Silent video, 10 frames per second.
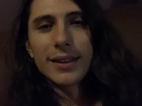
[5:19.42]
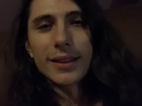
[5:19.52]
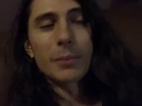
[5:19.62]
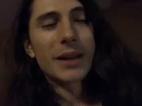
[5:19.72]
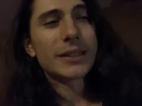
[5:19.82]

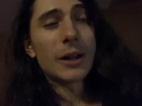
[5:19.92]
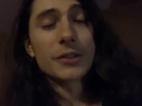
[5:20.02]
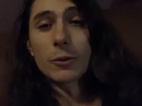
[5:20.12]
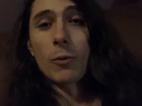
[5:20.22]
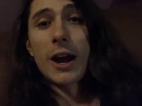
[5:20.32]
like back then I
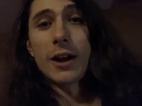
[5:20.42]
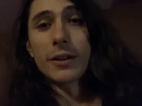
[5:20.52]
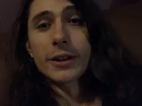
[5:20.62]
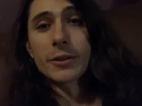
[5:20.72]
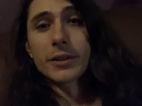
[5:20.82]
was like, wow,
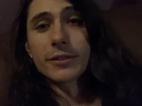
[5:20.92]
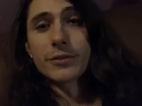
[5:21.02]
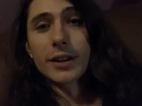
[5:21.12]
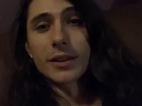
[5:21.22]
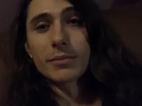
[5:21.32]
like you really
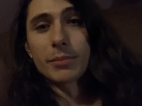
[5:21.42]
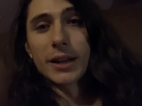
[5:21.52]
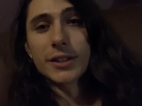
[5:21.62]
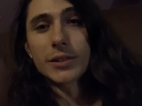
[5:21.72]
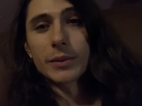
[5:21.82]
fucking
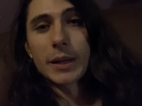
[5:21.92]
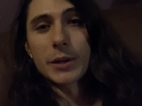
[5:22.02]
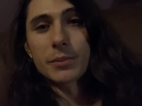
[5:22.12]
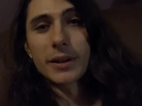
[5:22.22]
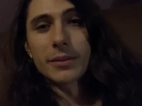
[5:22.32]
paid so
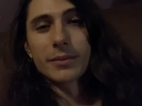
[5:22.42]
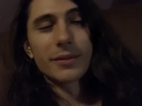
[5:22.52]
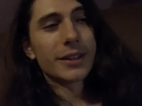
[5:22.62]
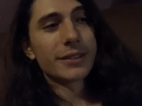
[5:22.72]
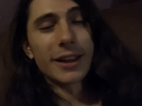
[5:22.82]
much money.
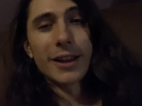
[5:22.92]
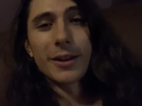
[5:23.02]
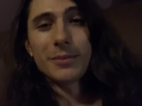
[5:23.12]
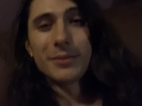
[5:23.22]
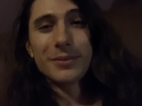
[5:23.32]
Like, damn.